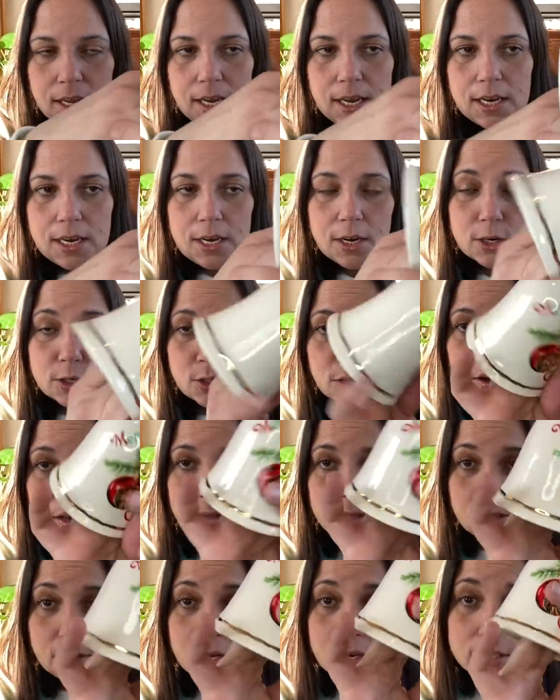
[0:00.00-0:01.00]
in here.
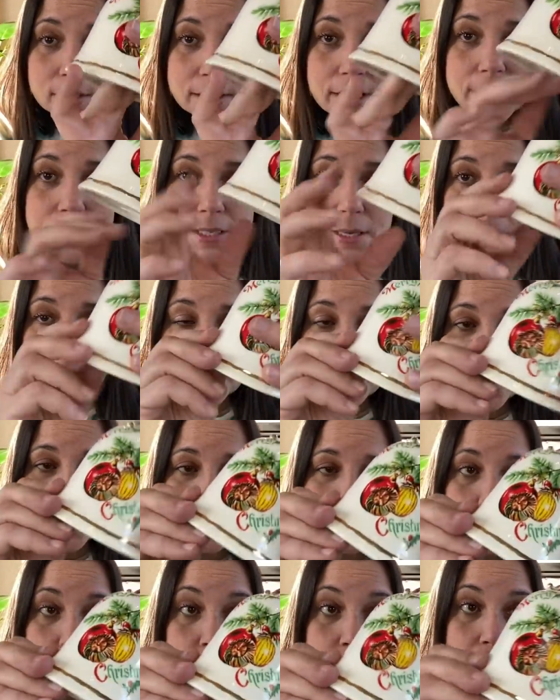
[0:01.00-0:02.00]
So it looks like something
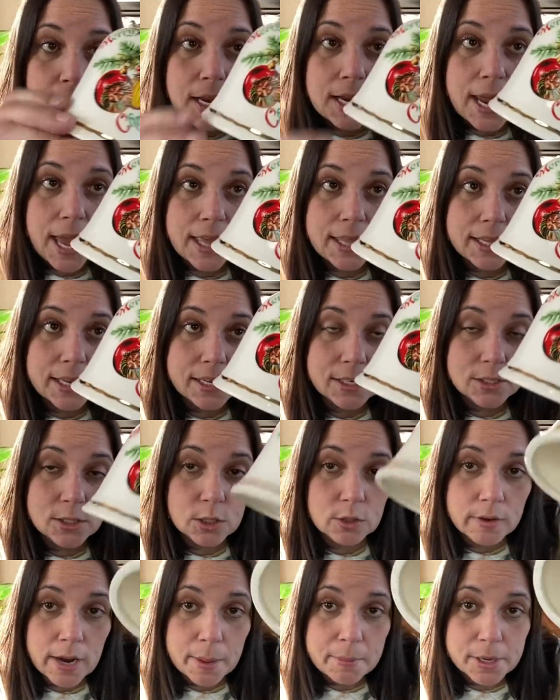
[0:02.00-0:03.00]
that someone made at like a
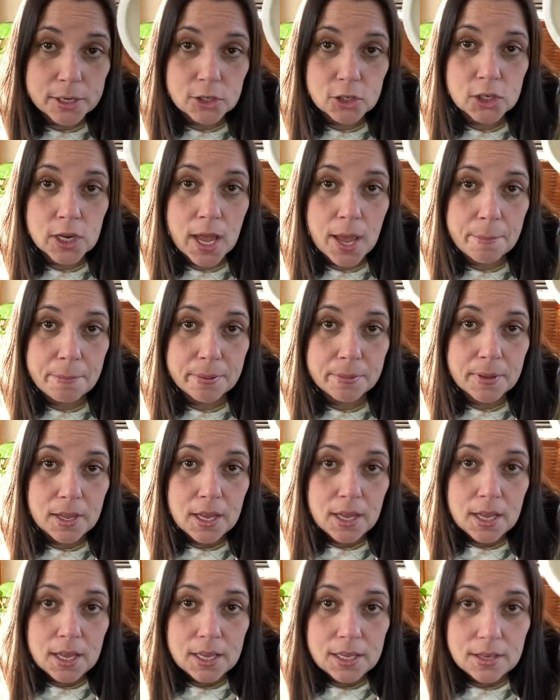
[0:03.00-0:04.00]
ceramic shop.
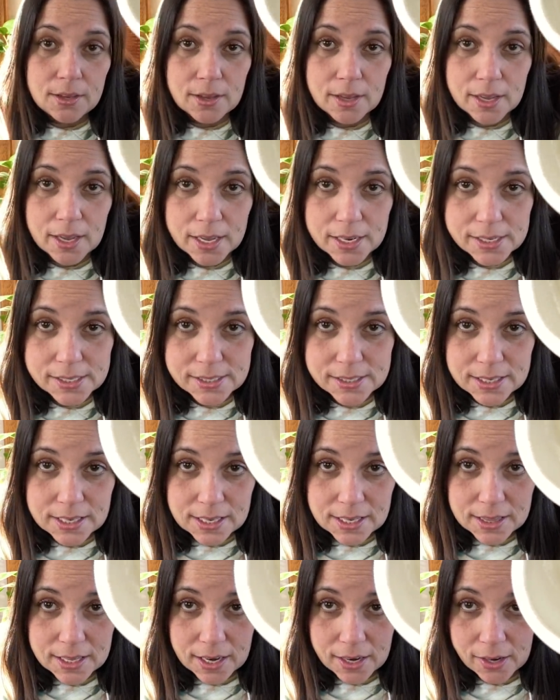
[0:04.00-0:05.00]
You can kind of
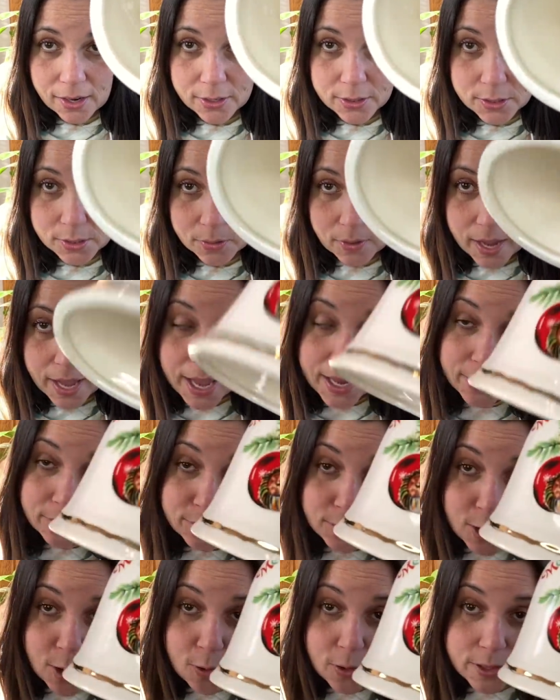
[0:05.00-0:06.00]
see there. So I
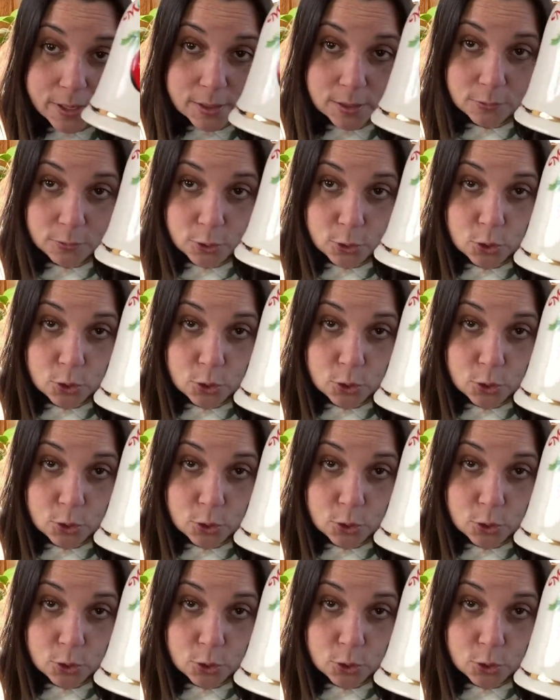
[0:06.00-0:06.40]
don't know this for